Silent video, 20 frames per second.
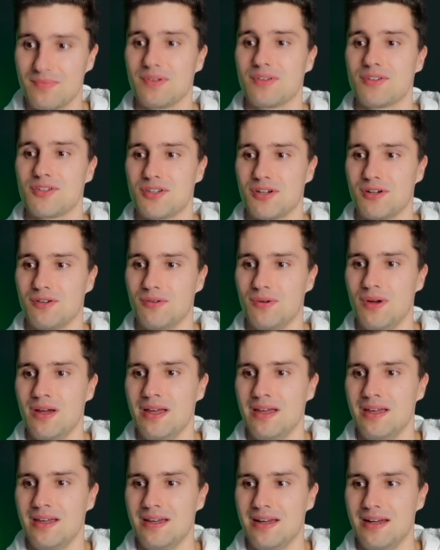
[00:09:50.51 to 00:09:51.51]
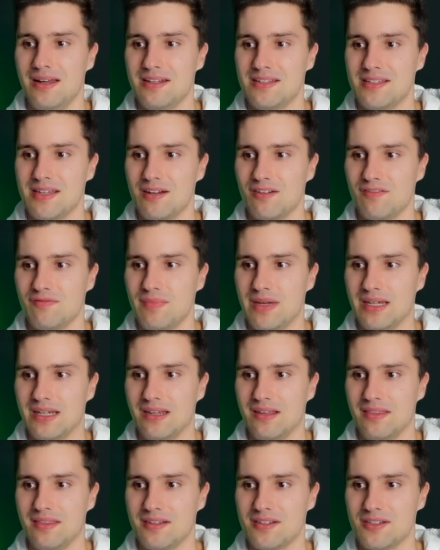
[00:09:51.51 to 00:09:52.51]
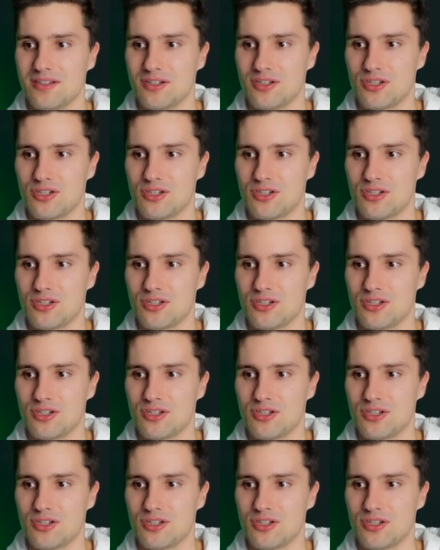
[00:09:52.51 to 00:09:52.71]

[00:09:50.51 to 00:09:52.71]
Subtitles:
So instead of making this